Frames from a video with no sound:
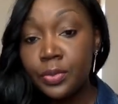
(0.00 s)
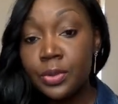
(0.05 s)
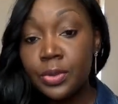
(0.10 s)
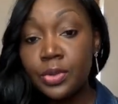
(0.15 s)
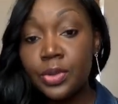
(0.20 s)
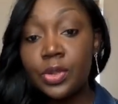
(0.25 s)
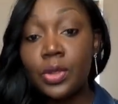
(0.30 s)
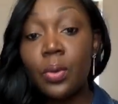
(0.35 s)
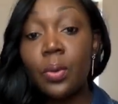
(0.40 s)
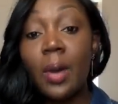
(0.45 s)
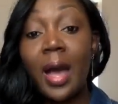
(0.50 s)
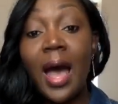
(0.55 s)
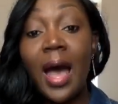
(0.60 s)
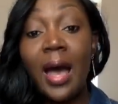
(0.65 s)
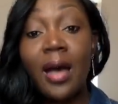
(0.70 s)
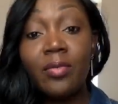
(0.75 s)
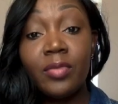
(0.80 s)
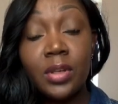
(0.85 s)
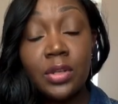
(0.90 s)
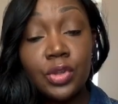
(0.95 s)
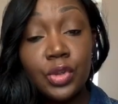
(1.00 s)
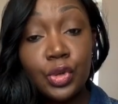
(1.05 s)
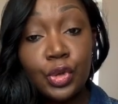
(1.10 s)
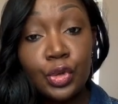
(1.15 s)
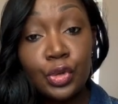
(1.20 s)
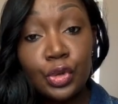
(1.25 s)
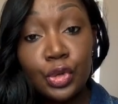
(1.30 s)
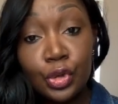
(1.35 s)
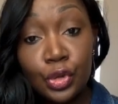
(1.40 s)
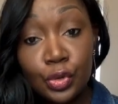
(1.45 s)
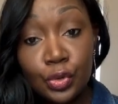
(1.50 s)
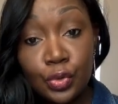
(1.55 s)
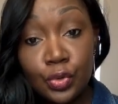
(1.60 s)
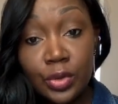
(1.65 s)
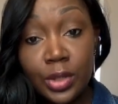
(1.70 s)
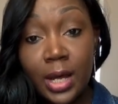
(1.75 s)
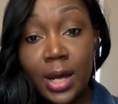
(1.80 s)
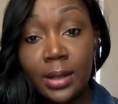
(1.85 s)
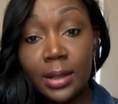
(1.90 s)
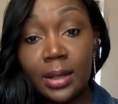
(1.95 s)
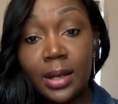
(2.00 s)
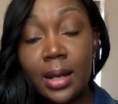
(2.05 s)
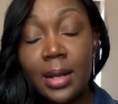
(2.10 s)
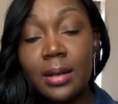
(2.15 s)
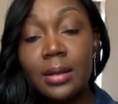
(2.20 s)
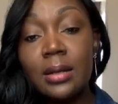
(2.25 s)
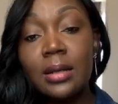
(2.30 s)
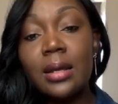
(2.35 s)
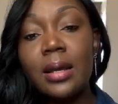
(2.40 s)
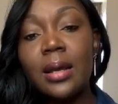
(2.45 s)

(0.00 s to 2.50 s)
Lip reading: So having to do that and